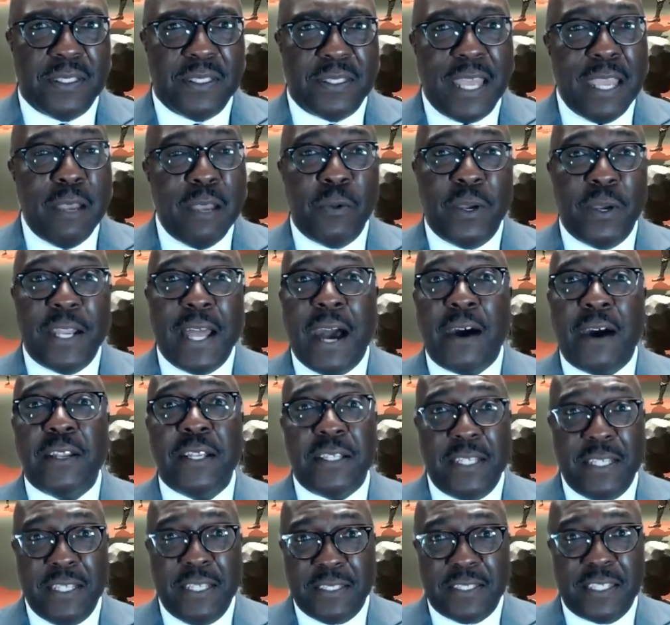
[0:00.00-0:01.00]
They went out
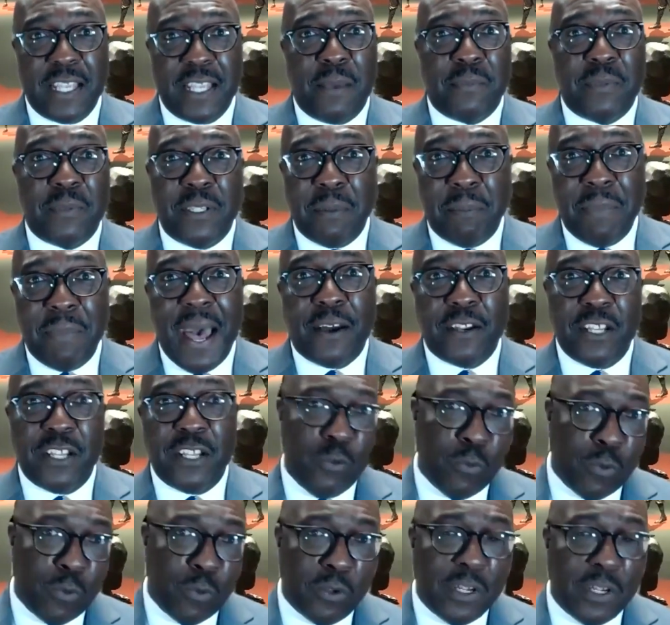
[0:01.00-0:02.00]
and did something about it.
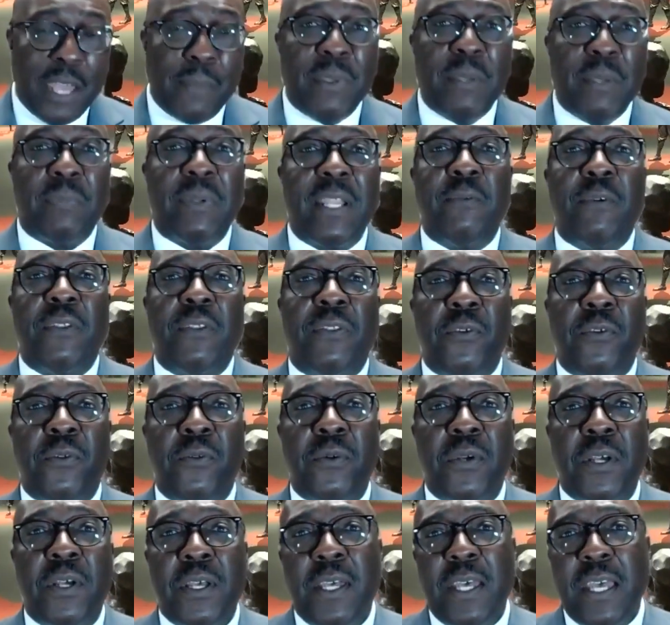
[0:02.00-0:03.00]
You won't let me play with you
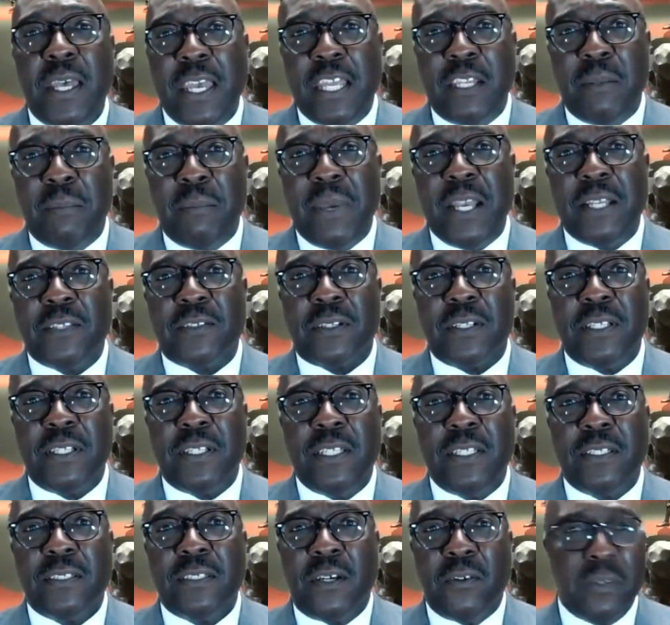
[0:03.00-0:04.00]
in the major
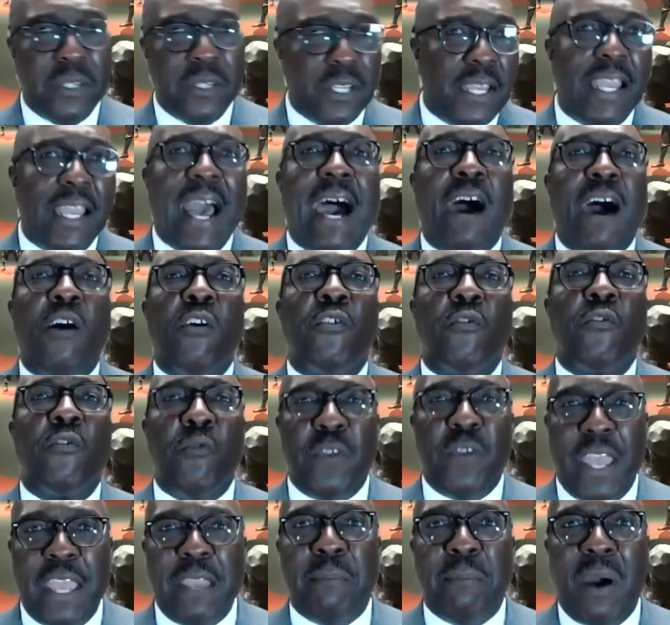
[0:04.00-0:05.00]
leagues? Okay, I'll
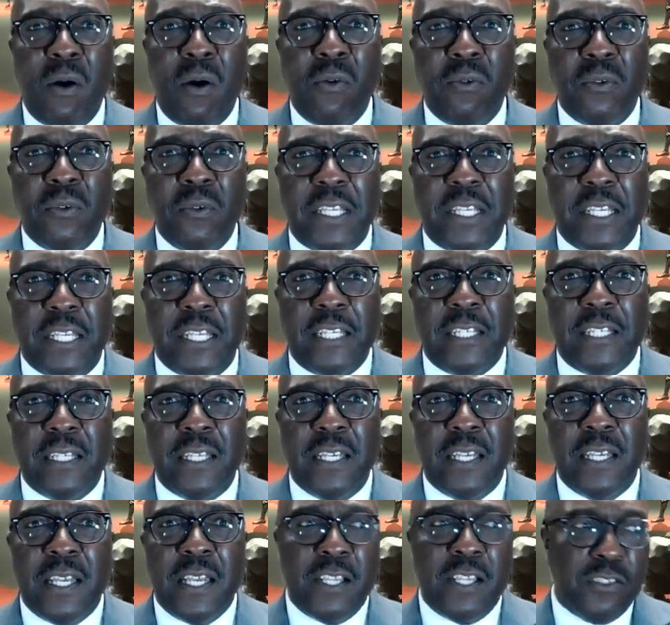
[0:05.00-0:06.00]
create my own league.
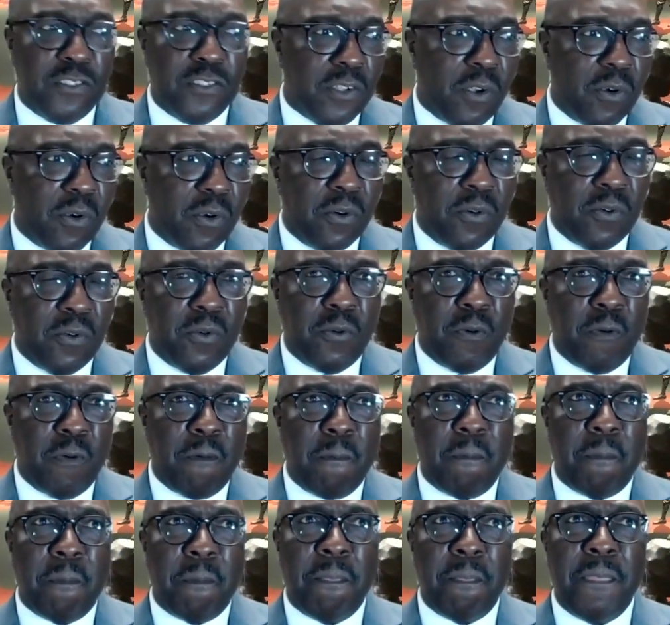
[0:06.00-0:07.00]
So
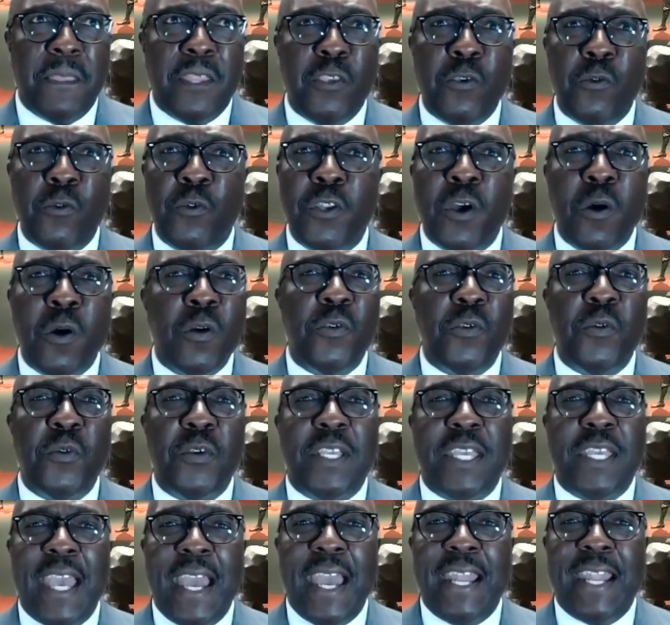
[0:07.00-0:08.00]
you know you
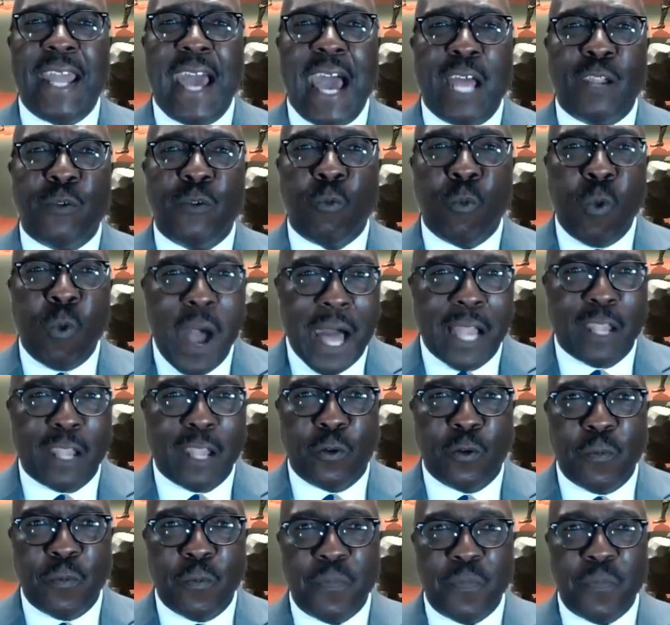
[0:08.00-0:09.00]
cannot wallow.